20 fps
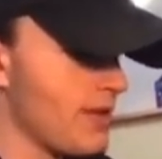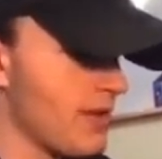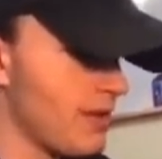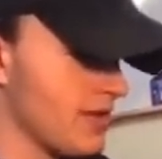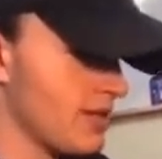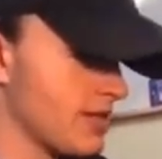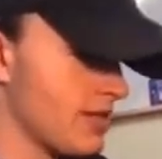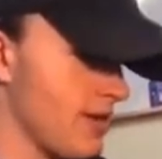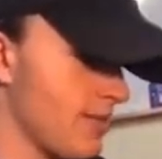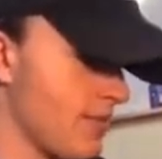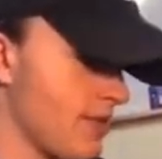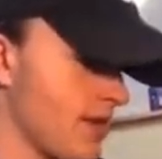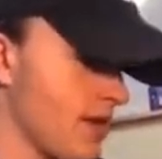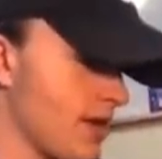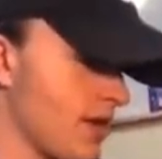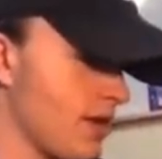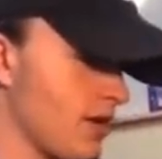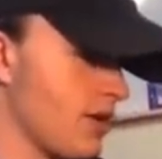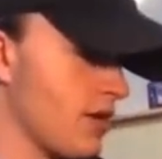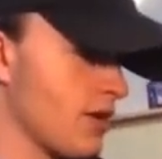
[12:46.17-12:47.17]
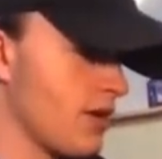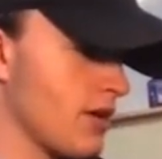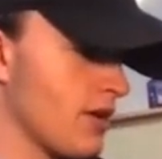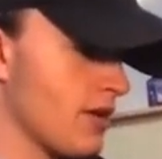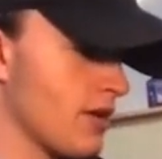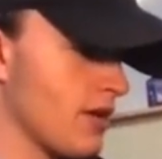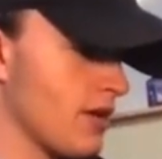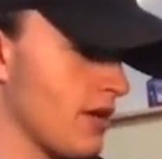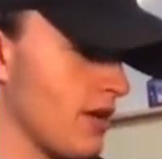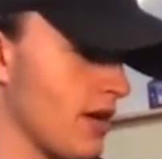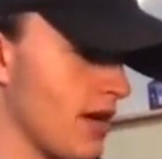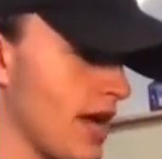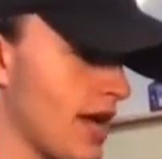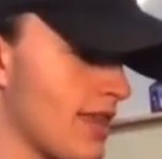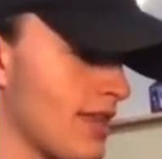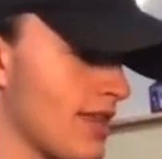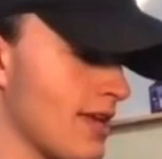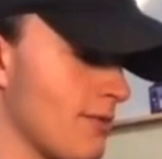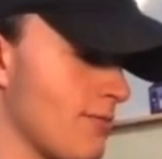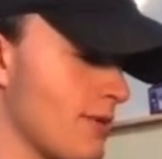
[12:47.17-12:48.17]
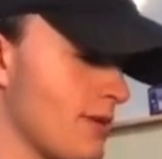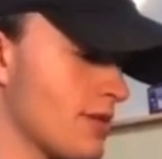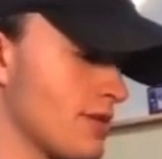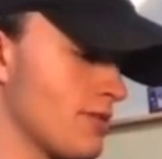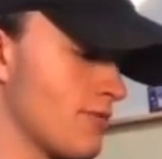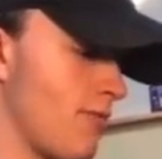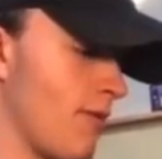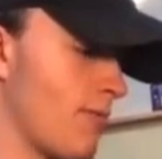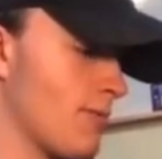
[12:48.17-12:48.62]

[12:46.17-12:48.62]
me something good. I think we just